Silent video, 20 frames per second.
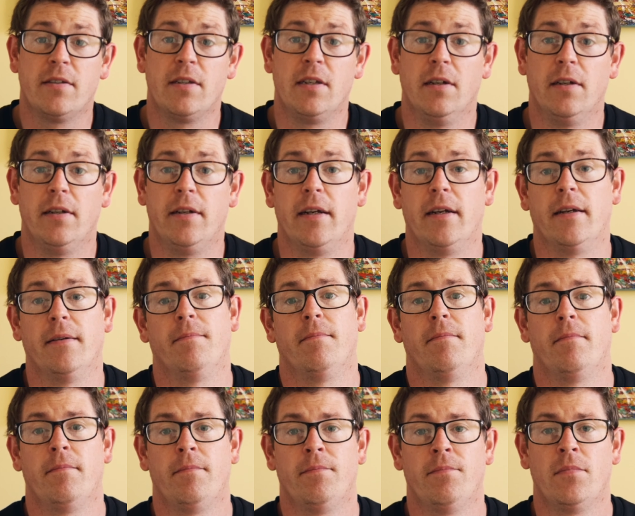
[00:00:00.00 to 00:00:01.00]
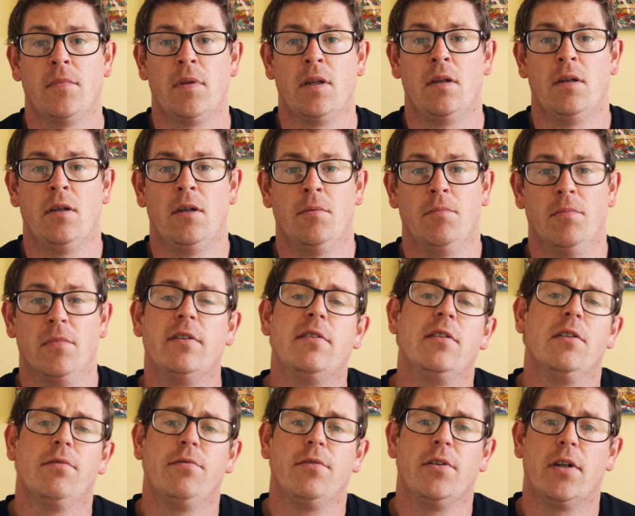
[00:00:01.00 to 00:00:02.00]
the idea.
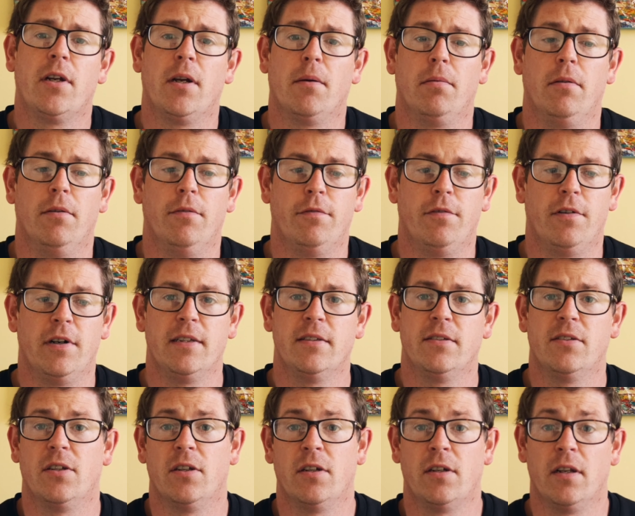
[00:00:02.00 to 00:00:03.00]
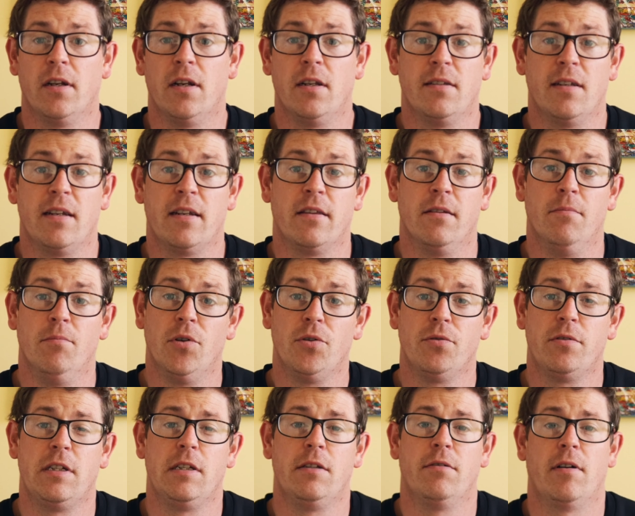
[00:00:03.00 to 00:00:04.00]
Myself and a couple of friends are going to take the
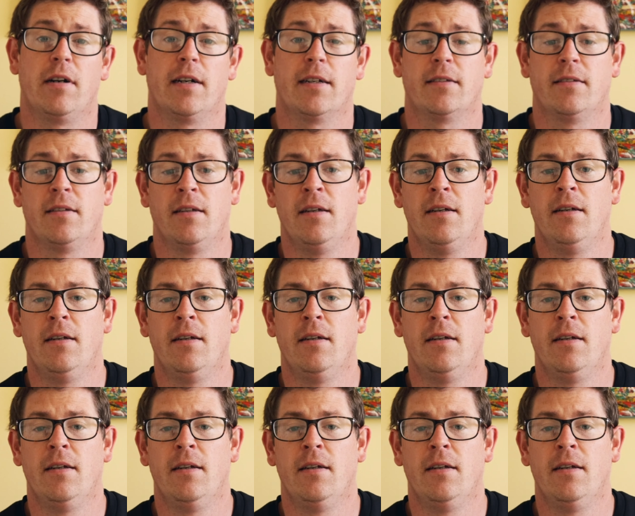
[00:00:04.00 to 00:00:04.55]
multi-tracks